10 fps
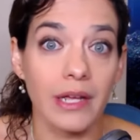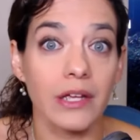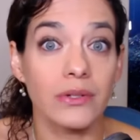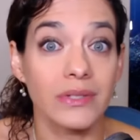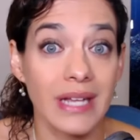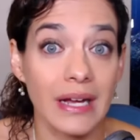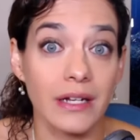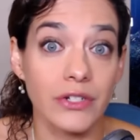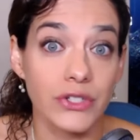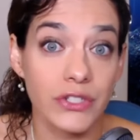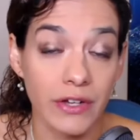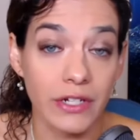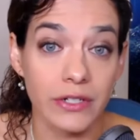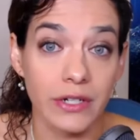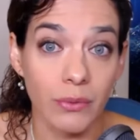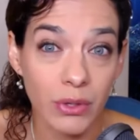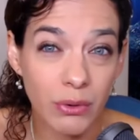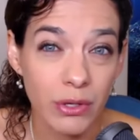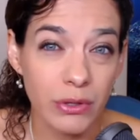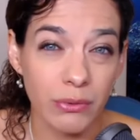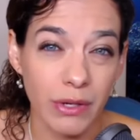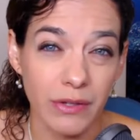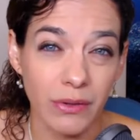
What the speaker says: you tighten your sphincter, and we're going through it.